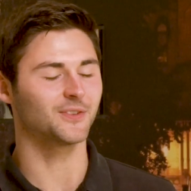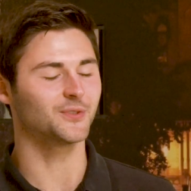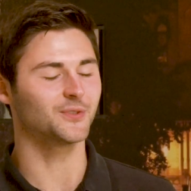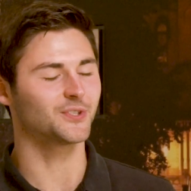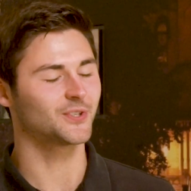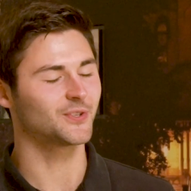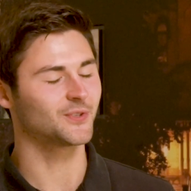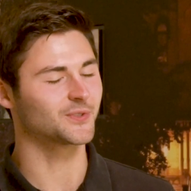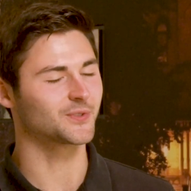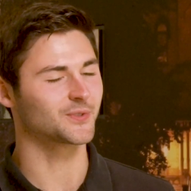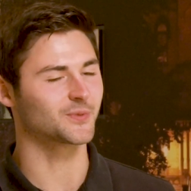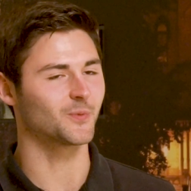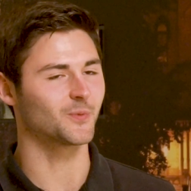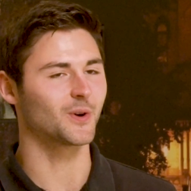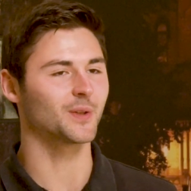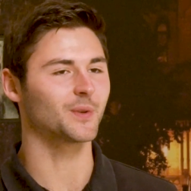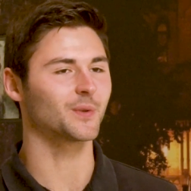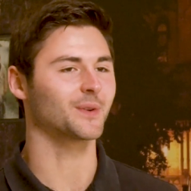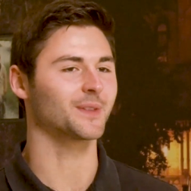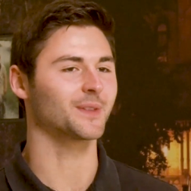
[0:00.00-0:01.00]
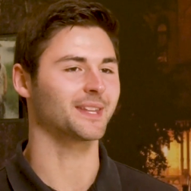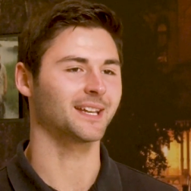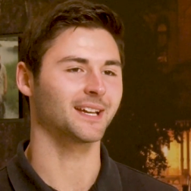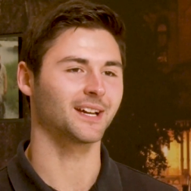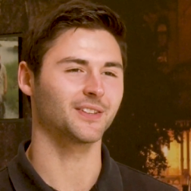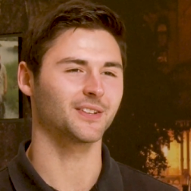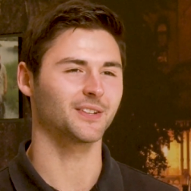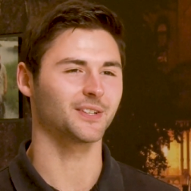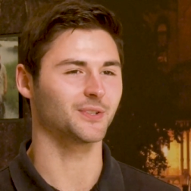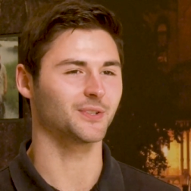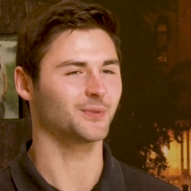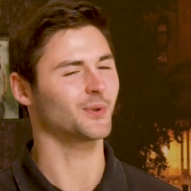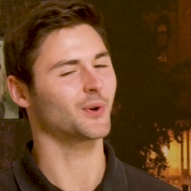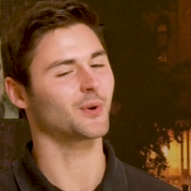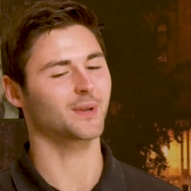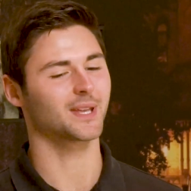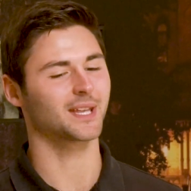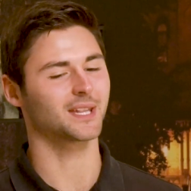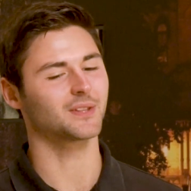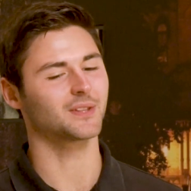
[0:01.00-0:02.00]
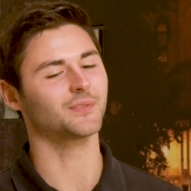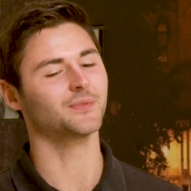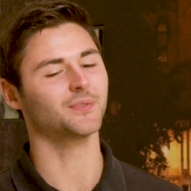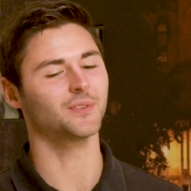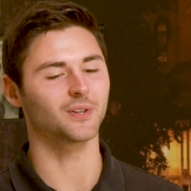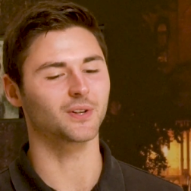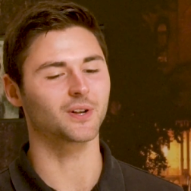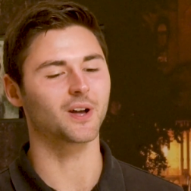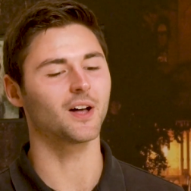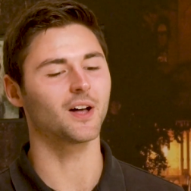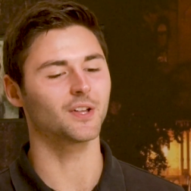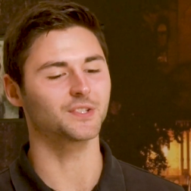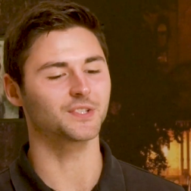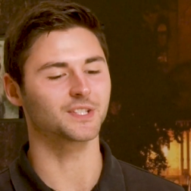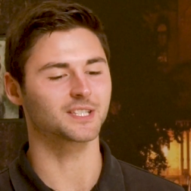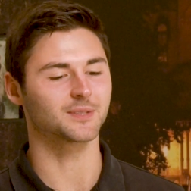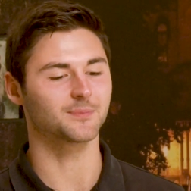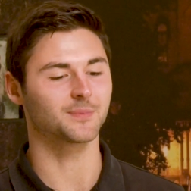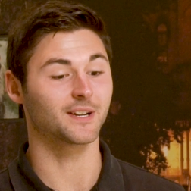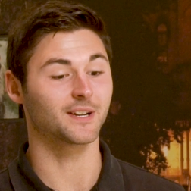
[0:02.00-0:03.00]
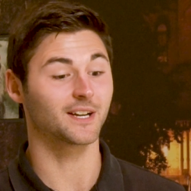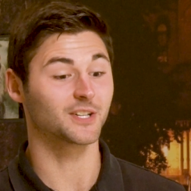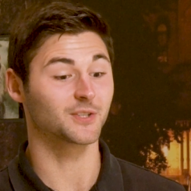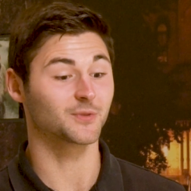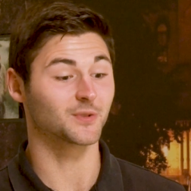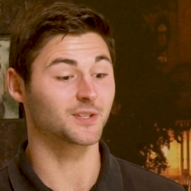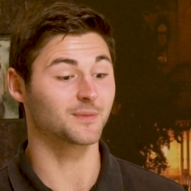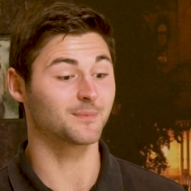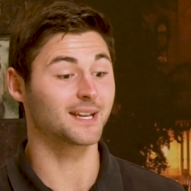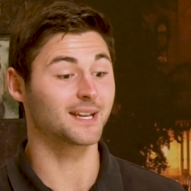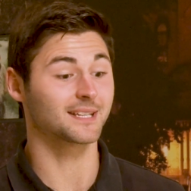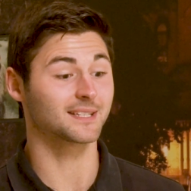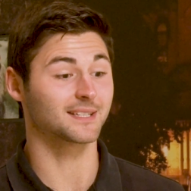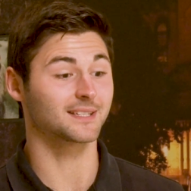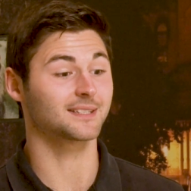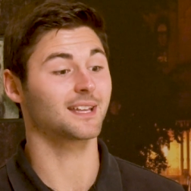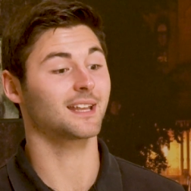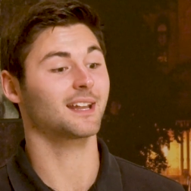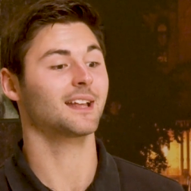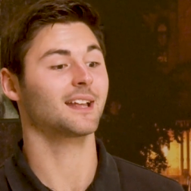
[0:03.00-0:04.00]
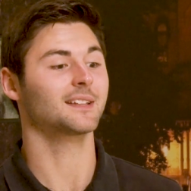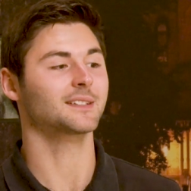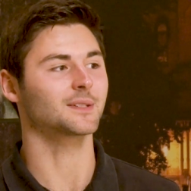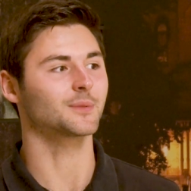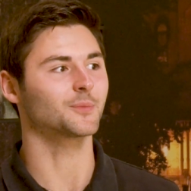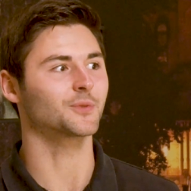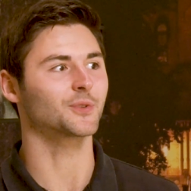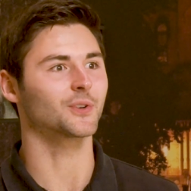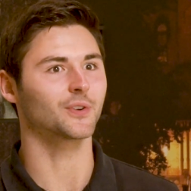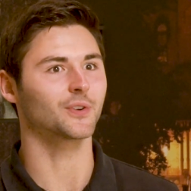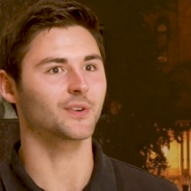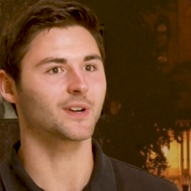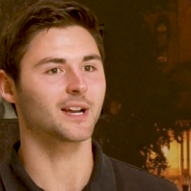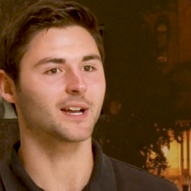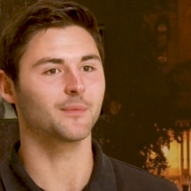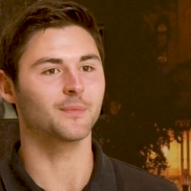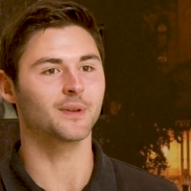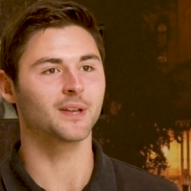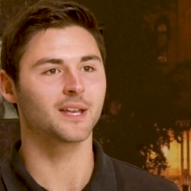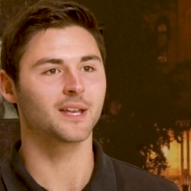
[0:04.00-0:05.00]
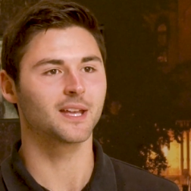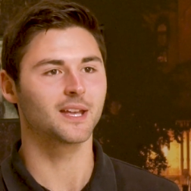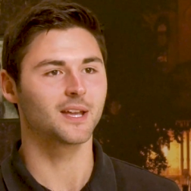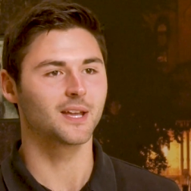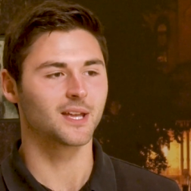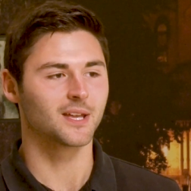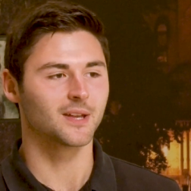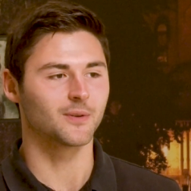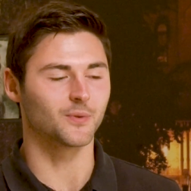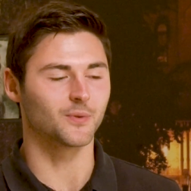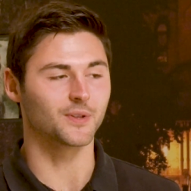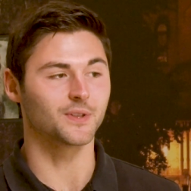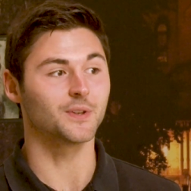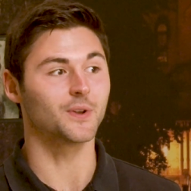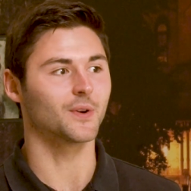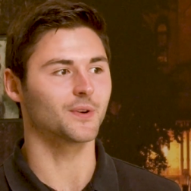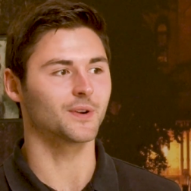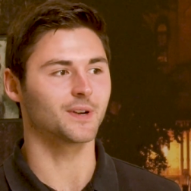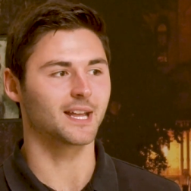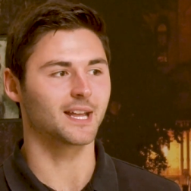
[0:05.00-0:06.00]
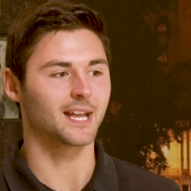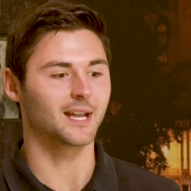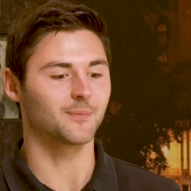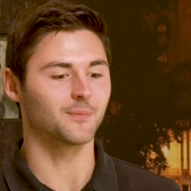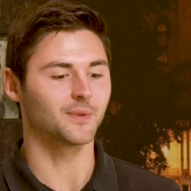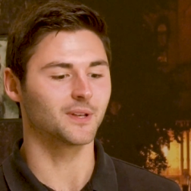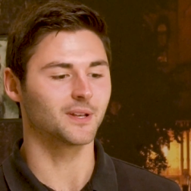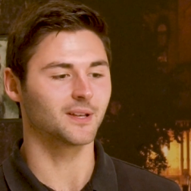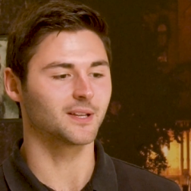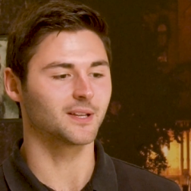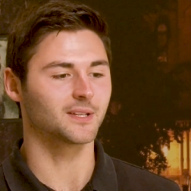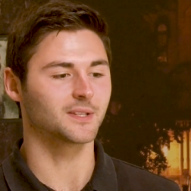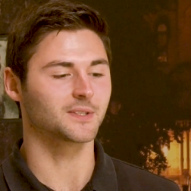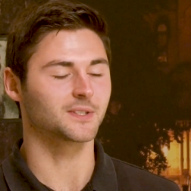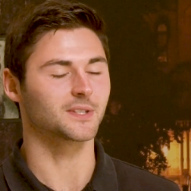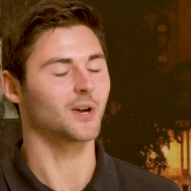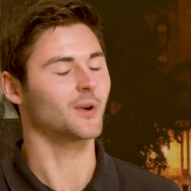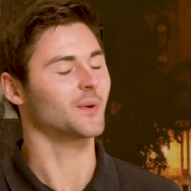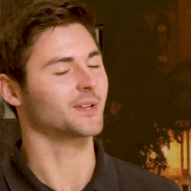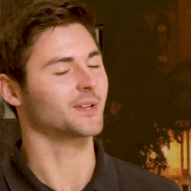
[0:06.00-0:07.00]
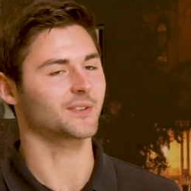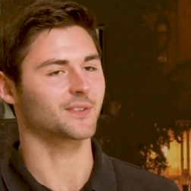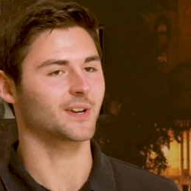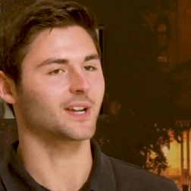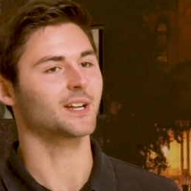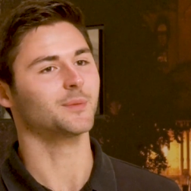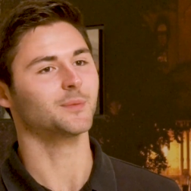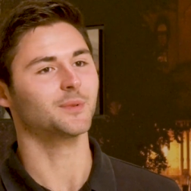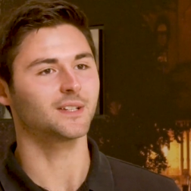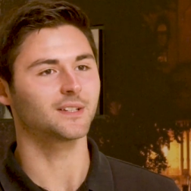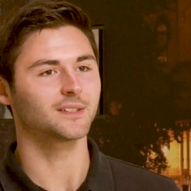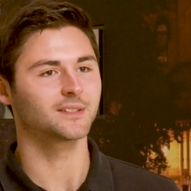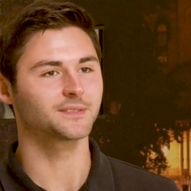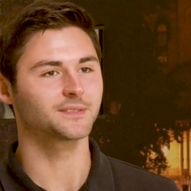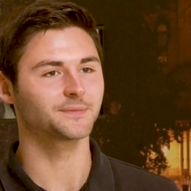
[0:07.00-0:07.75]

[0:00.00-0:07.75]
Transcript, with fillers: you choose one or the other, you don't get the full college experience, which makes the St. Anselm program with Notre Dame so incredible.